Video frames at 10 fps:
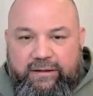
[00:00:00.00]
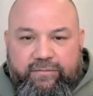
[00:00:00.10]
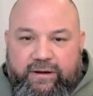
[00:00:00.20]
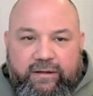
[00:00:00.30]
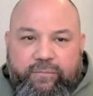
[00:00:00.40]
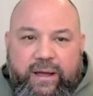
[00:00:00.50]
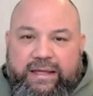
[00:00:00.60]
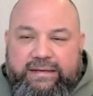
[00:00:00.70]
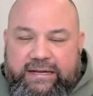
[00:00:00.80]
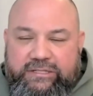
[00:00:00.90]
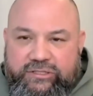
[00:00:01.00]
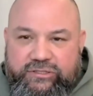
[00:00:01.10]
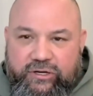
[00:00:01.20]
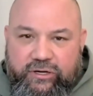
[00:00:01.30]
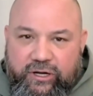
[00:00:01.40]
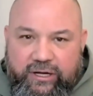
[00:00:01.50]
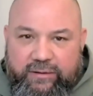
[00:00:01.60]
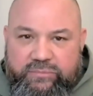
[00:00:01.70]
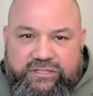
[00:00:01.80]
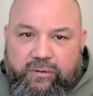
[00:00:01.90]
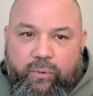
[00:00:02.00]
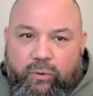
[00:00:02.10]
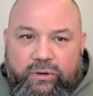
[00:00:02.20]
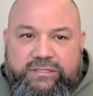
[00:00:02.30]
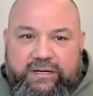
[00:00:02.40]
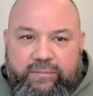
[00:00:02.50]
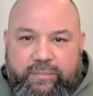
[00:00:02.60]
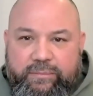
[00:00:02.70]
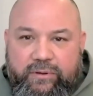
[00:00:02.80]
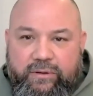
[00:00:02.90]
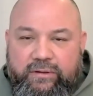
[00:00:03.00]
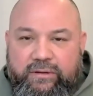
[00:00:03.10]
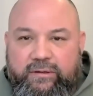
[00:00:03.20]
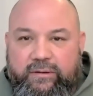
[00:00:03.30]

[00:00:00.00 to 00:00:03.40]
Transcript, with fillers: Even if my intentions are good, I'm still poisoning people